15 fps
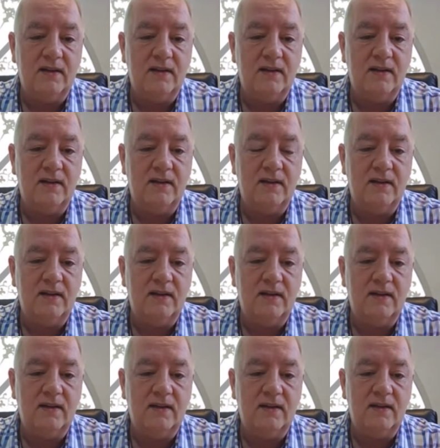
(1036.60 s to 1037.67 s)

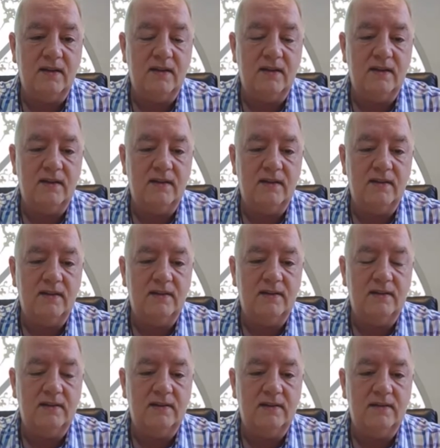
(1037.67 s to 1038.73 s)

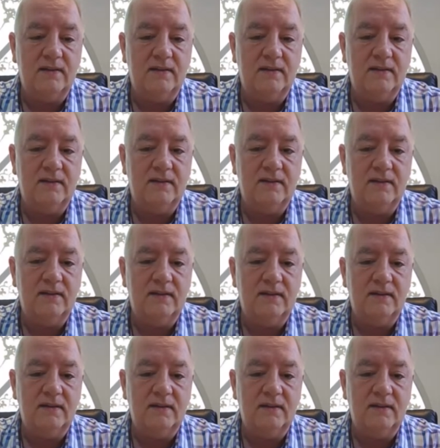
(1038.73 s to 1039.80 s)

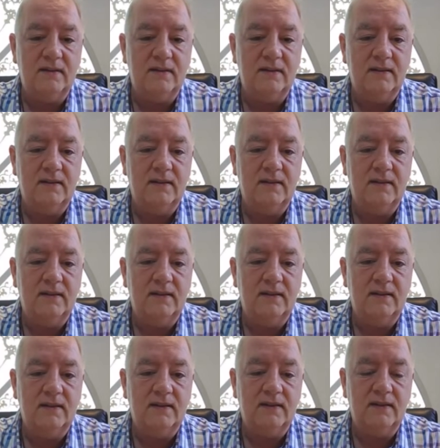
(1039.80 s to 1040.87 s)

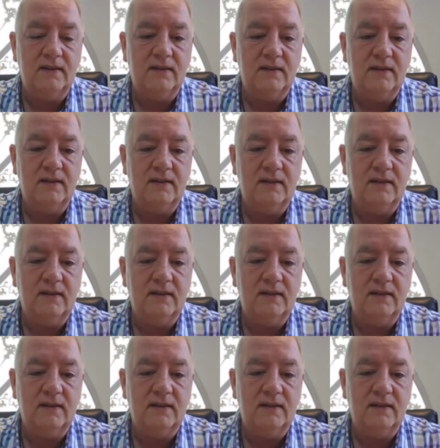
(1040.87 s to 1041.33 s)
The person shown says nothing.